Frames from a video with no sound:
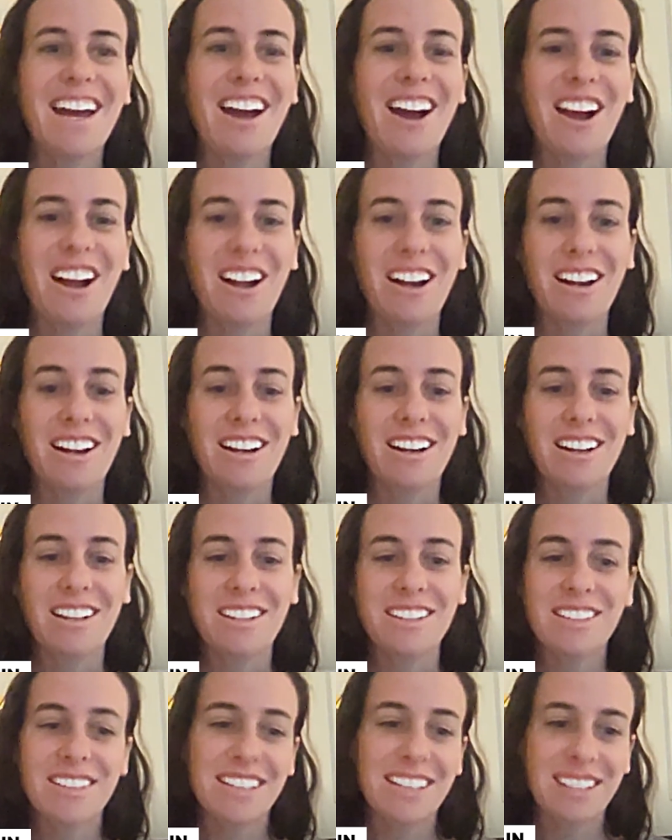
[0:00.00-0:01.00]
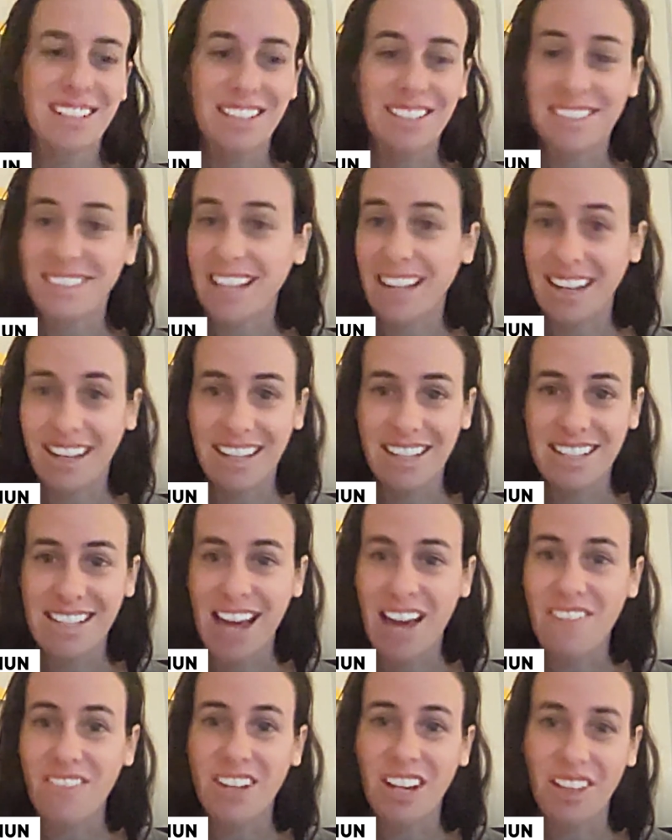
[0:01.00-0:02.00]
are excited to
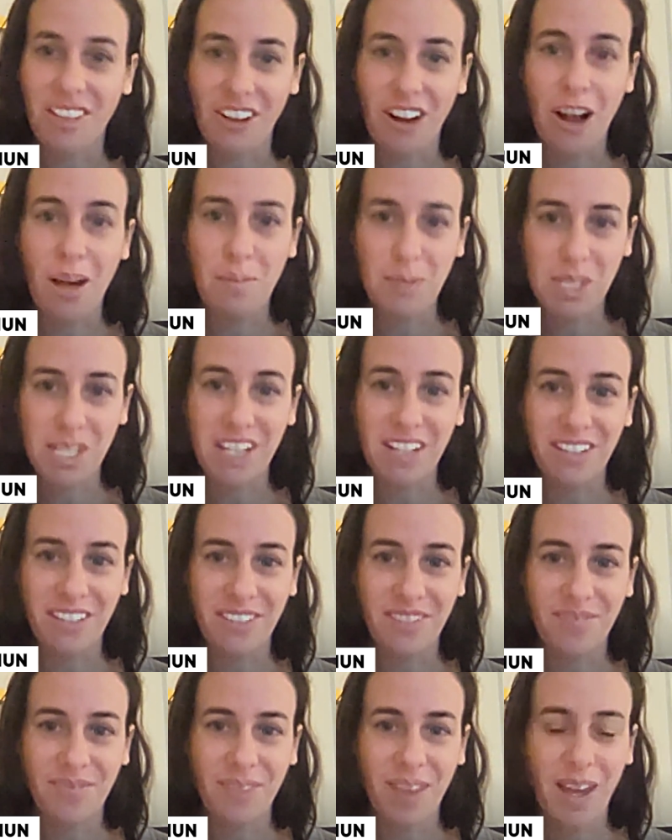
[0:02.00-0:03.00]
have another option.